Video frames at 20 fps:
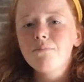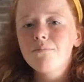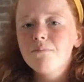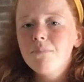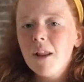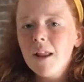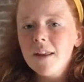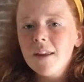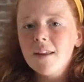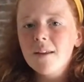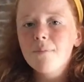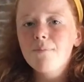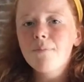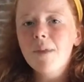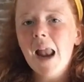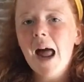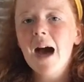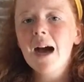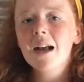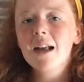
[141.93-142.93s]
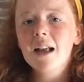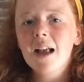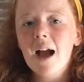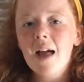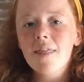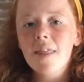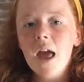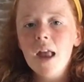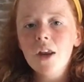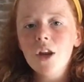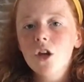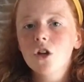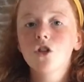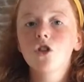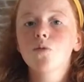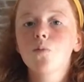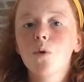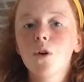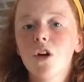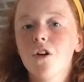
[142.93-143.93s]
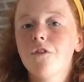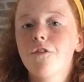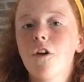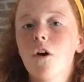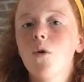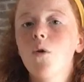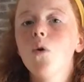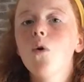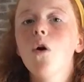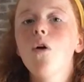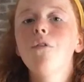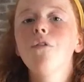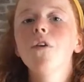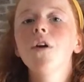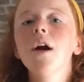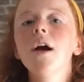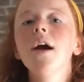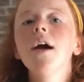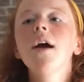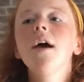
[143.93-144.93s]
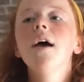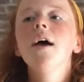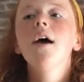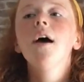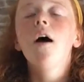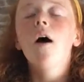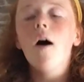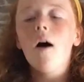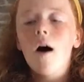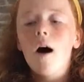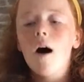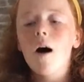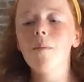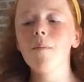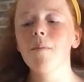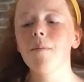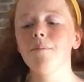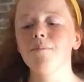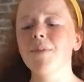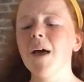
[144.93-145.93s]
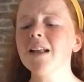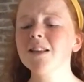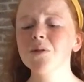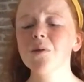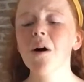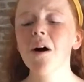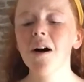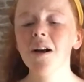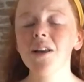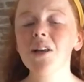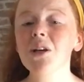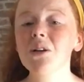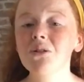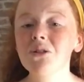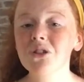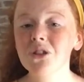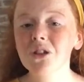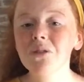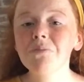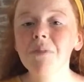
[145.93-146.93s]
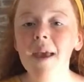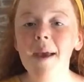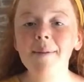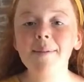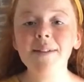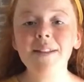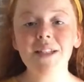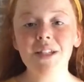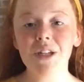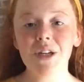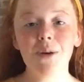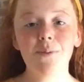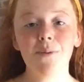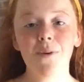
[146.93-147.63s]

like black, and then you can just put your photo over it. That's what you should be able to do,